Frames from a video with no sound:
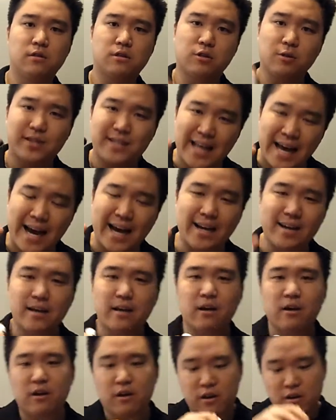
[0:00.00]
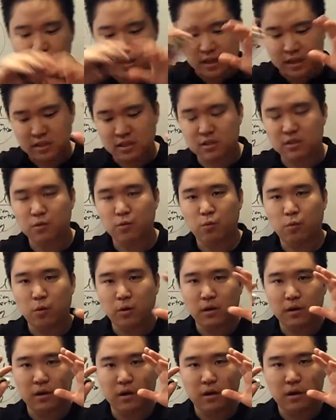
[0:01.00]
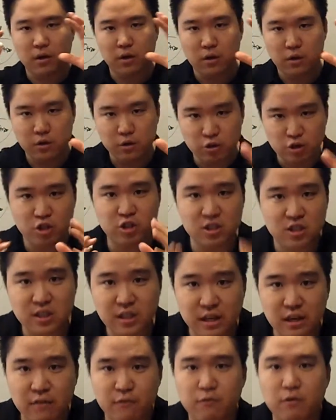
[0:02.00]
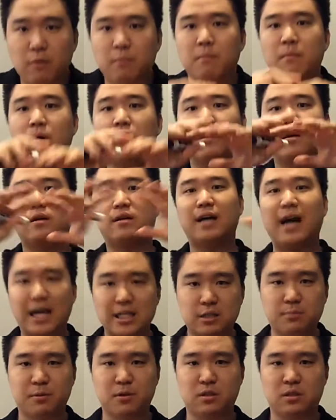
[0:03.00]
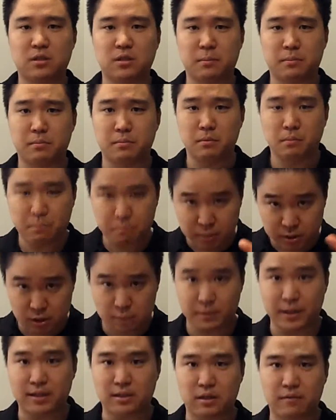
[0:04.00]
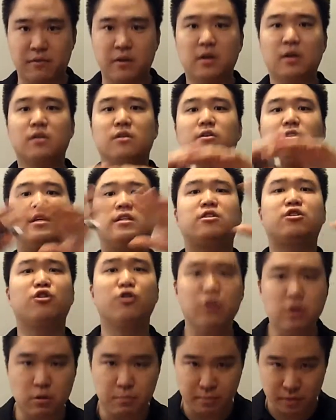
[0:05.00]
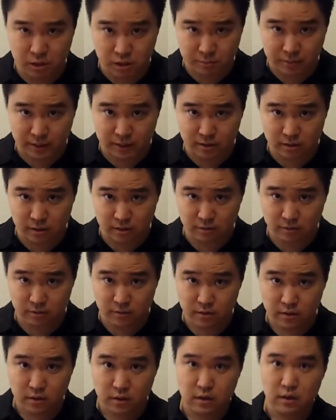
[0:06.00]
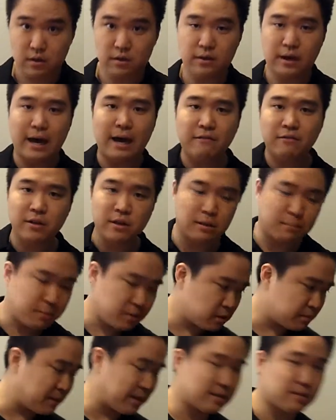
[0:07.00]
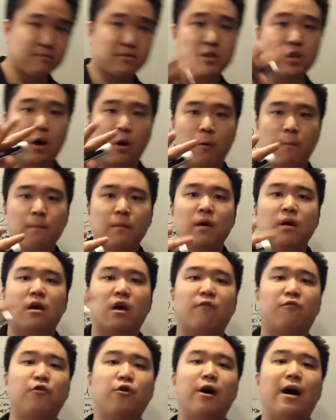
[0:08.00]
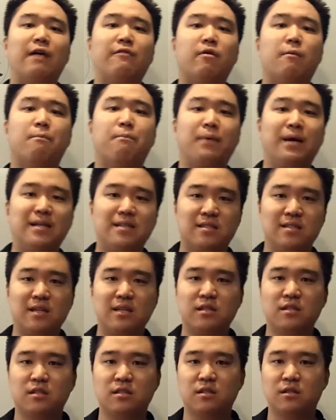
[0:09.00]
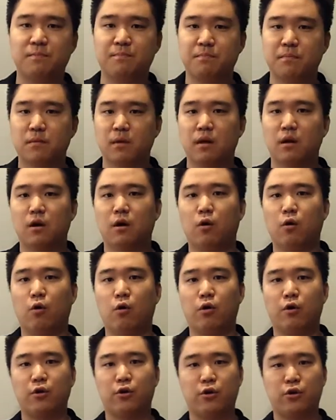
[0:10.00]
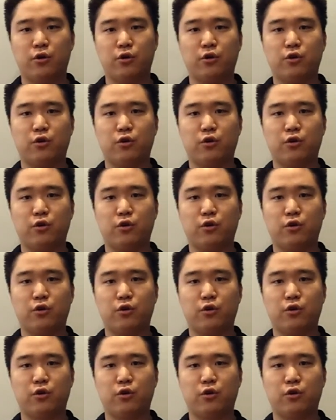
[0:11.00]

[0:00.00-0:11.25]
So that is what you should see from God's perspective, the eternal perspective, the heavenly perspective. So if you have a business, or